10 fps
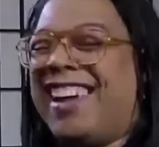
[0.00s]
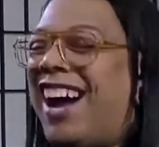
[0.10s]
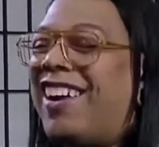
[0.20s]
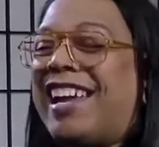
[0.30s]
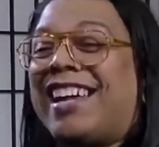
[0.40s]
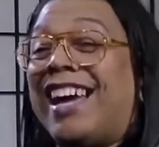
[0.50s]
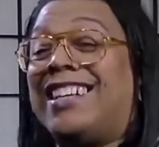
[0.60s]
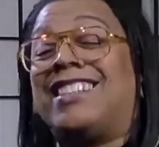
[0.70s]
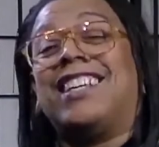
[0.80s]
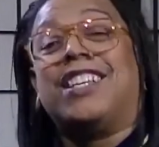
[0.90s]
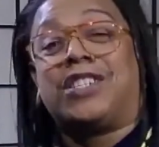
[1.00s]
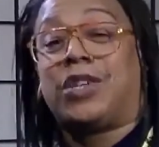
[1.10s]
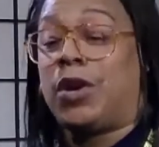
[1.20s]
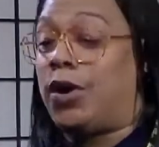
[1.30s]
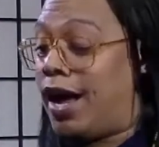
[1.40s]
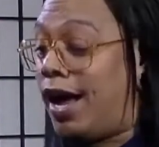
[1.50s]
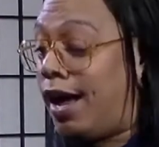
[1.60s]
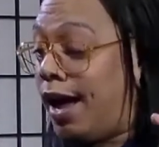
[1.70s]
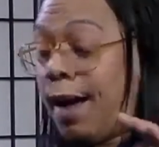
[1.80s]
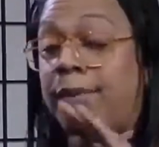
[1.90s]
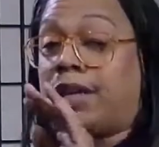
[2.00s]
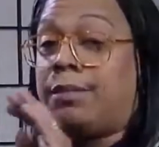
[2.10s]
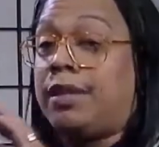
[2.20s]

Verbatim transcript: All right, guys. So uh, I'm gonna